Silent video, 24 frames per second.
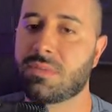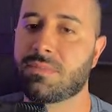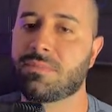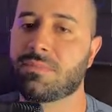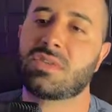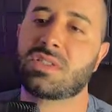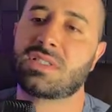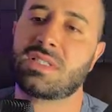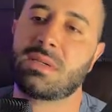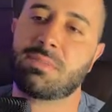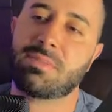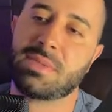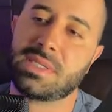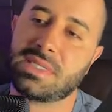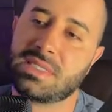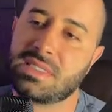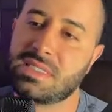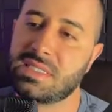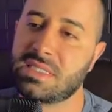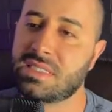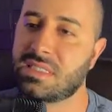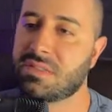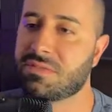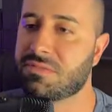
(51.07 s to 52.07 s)
You need to
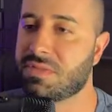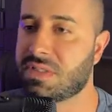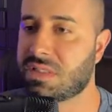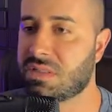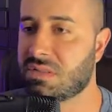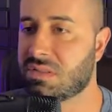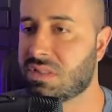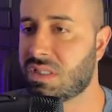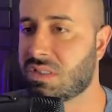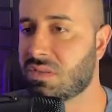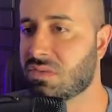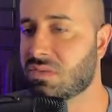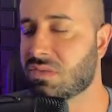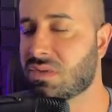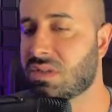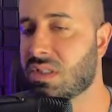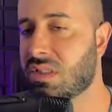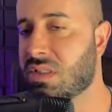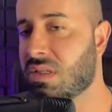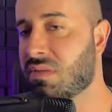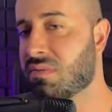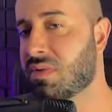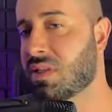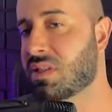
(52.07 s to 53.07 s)
make the ads
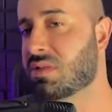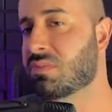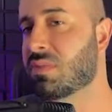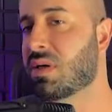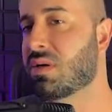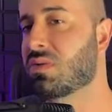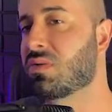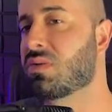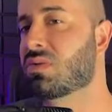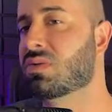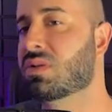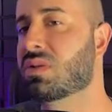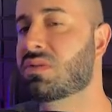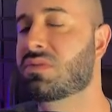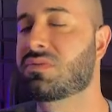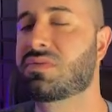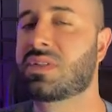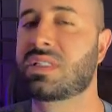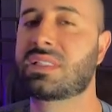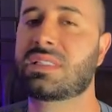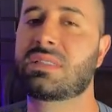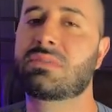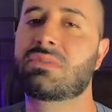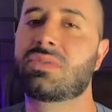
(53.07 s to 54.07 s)
through a Facebook
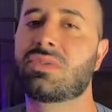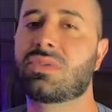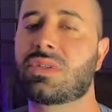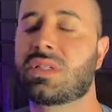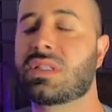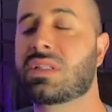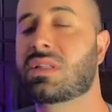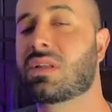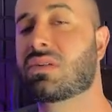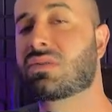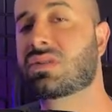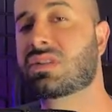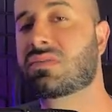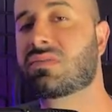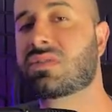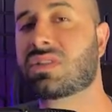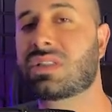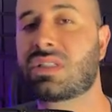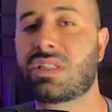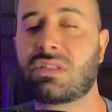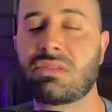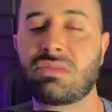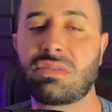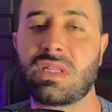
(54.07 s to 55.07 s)
account. So if you don't
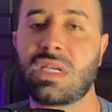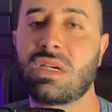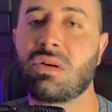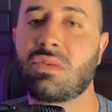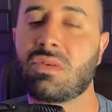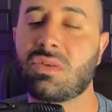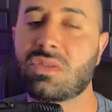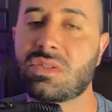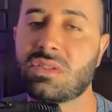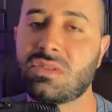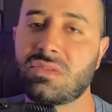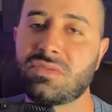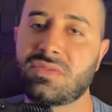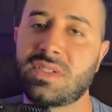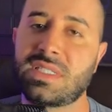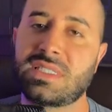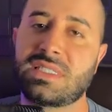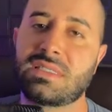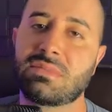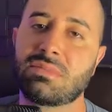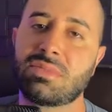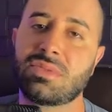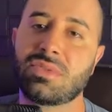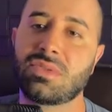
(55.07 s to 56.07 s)
have a Facebook
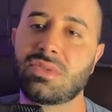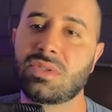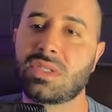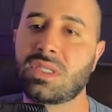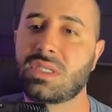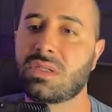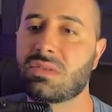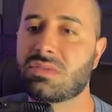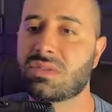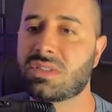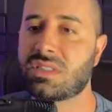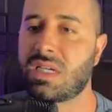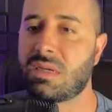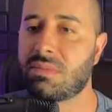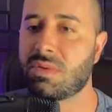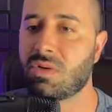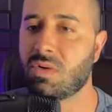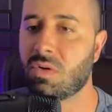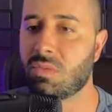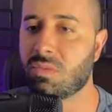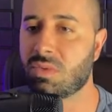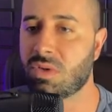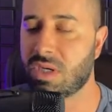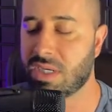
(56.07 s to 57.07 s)
account, you don't know how
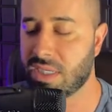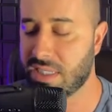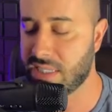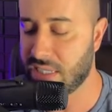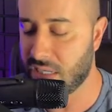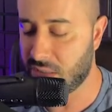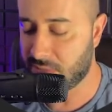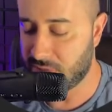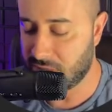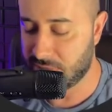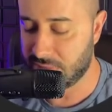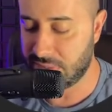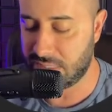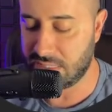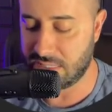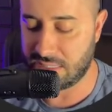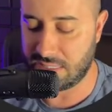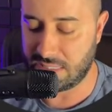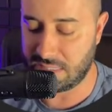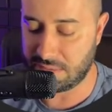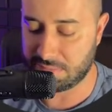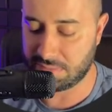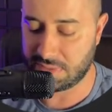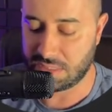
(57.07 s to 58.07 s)
to create a BM.